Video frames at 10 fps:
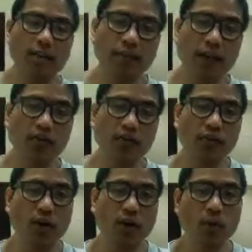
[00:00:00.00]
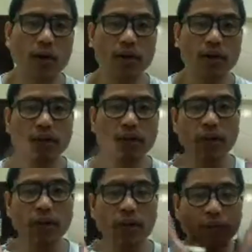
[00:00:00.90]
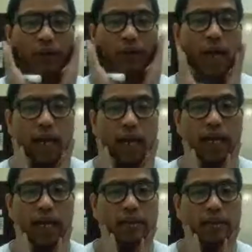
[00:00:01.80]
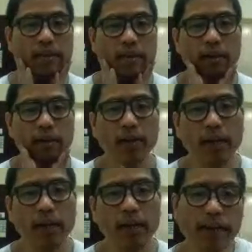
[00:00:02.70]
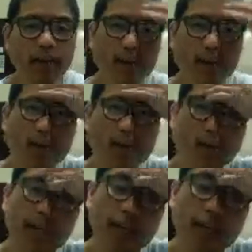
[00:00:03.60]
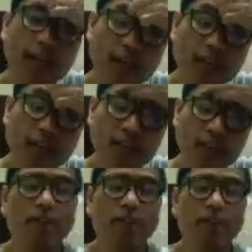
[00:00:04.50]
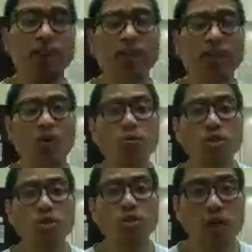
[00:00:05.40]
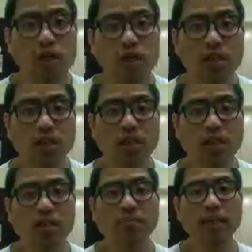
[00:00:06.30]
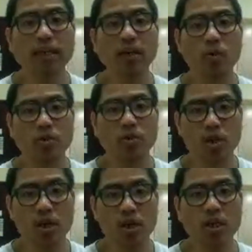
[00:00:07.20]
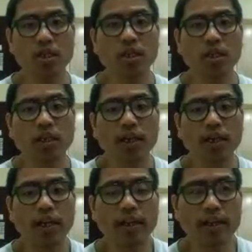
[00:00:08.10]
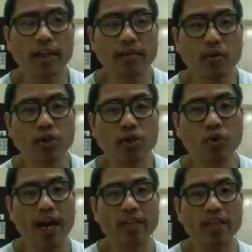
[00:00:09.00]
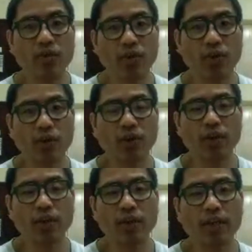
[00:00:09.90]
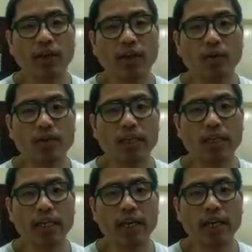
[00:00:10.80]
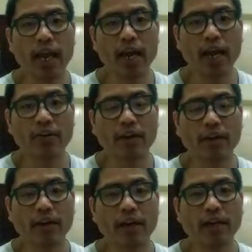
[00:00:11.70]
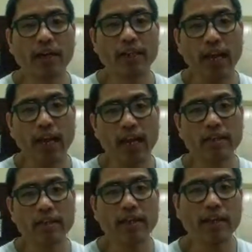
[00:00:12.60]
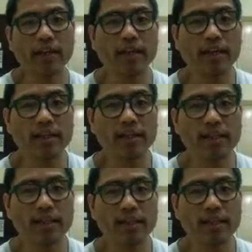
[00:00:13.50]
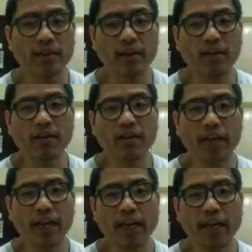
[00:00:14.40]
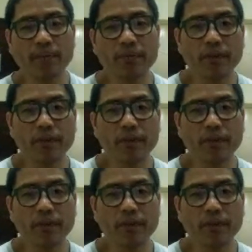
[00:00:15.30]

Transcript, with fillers: beautification of our uh, face, like this. So basically, this found in lotion, body lotion, like this moisturizer in our skin, hair, and nails like this. Okay,